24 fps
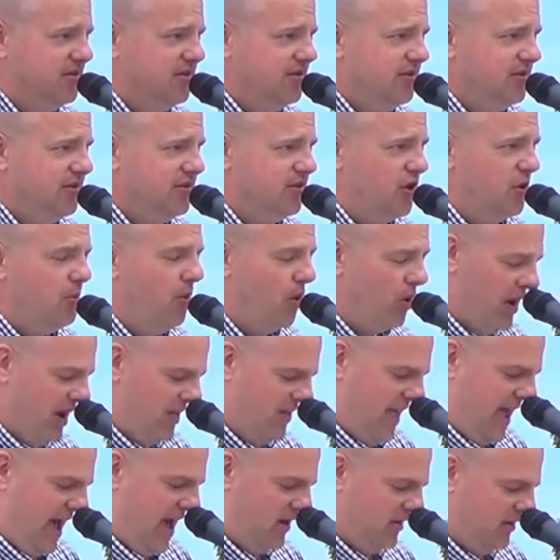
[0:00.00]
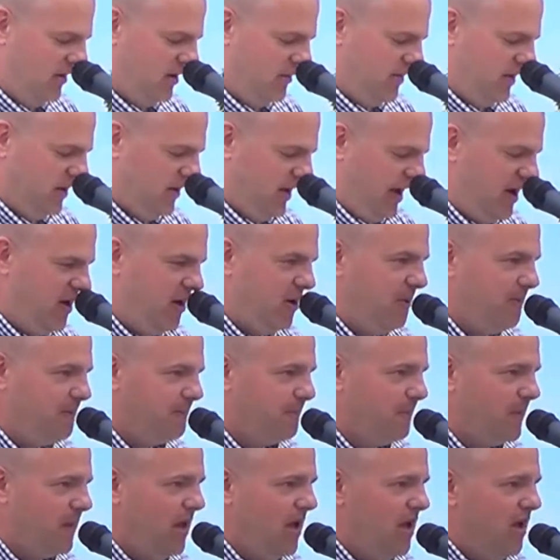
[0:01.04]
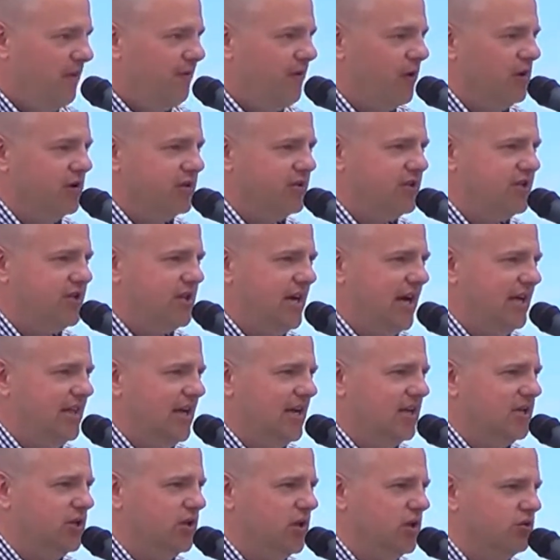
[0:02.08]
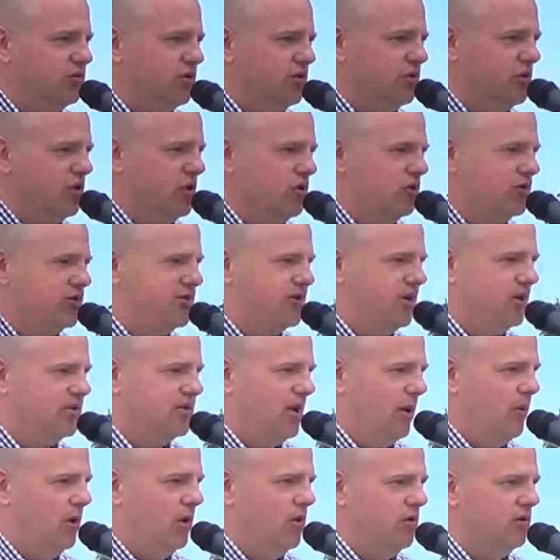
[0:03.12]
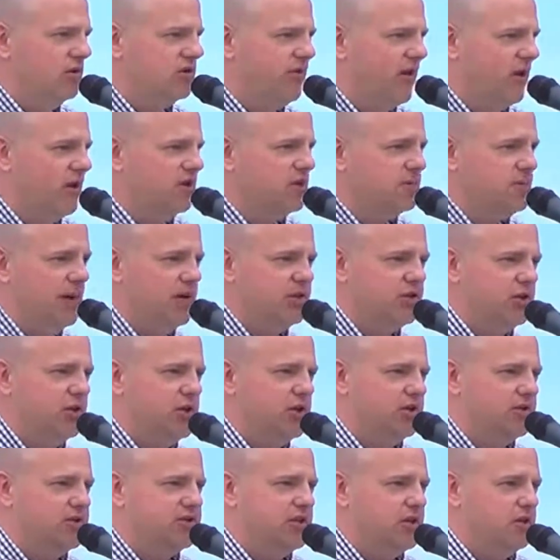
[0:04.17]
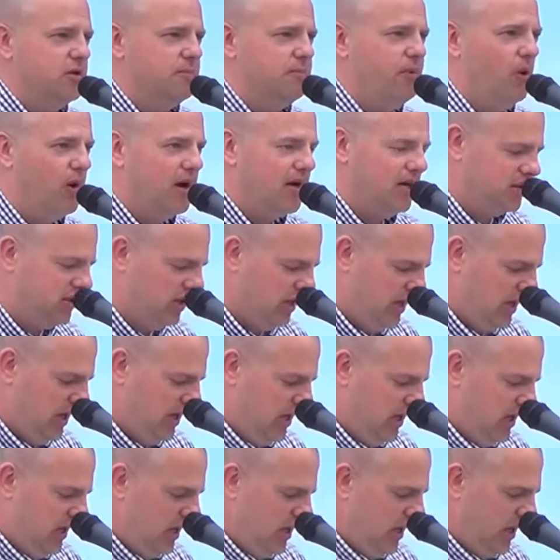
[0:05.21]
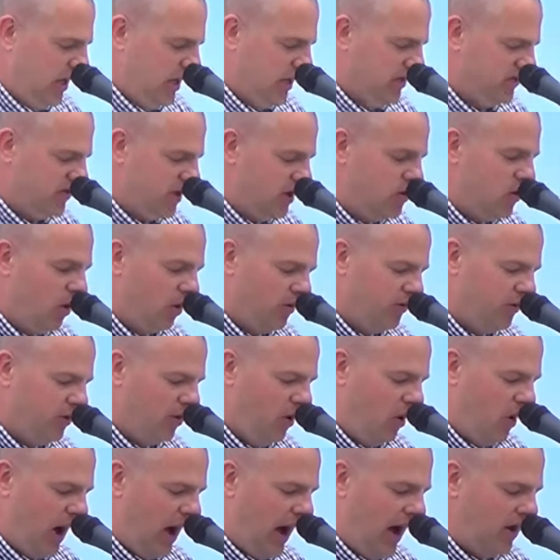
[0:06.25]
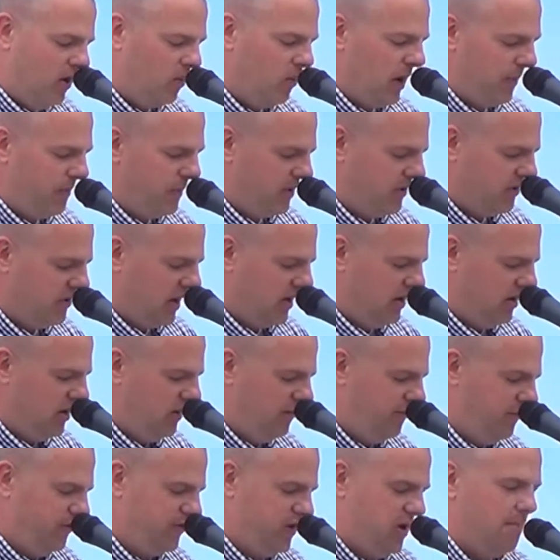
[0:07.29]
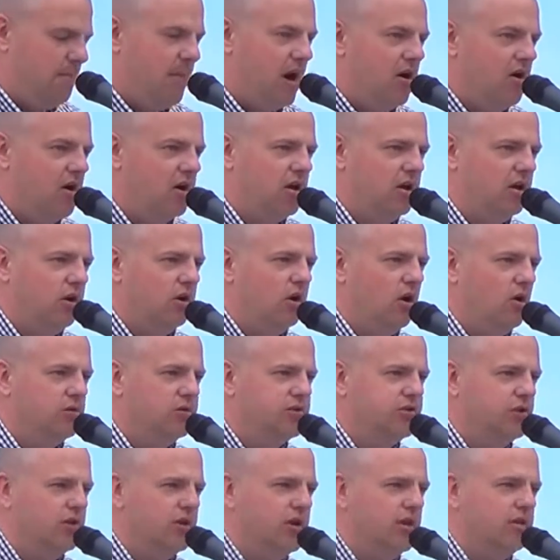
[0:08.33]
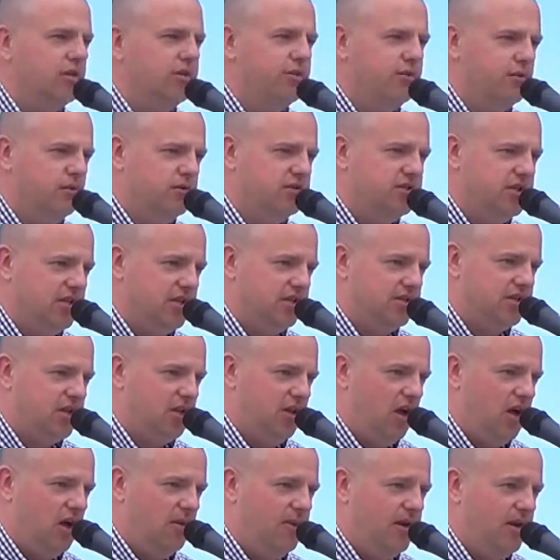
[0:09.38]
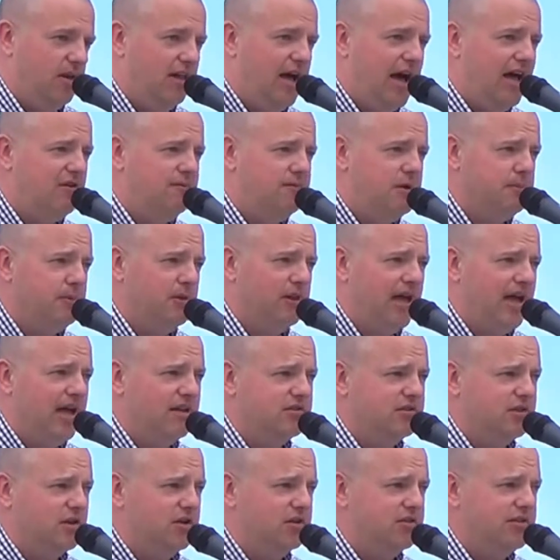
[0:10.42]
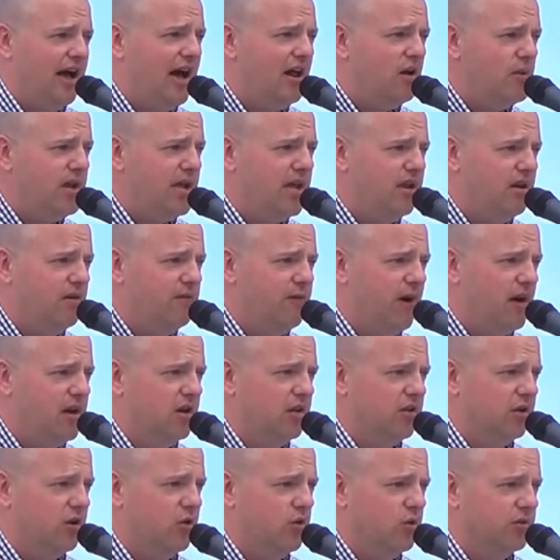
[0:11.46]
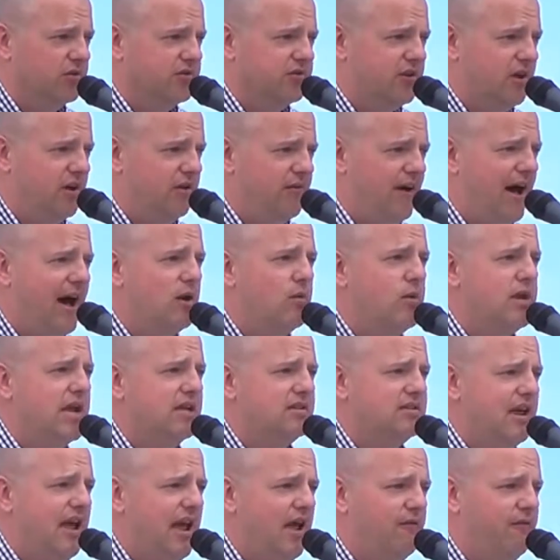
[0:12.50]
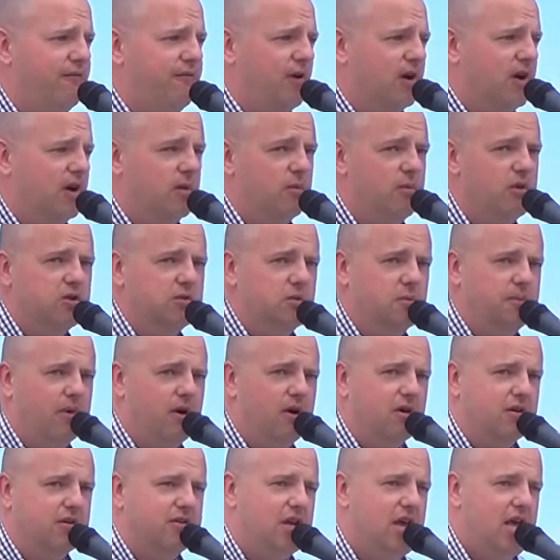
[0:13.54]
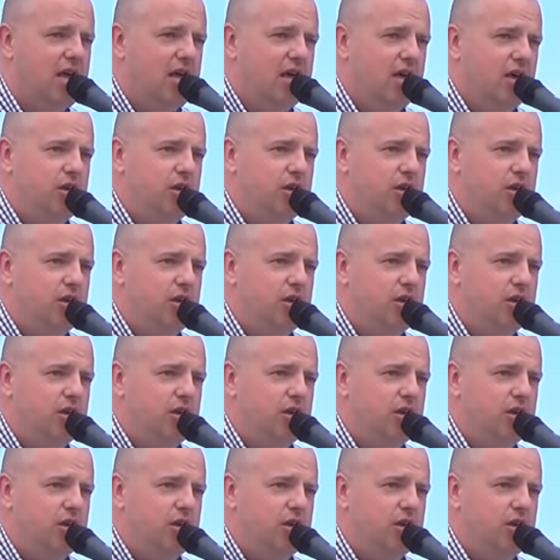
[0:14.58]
So more on that a little bit later. First, I'd like to introduce someone who is very special here to Cedar Point. He is the Northern Ohio representative for the American Coaster Enthusiasts Club, and a lot of people ask us, how do we get invited to cool stuff? How do we get to have fun at amusement parks?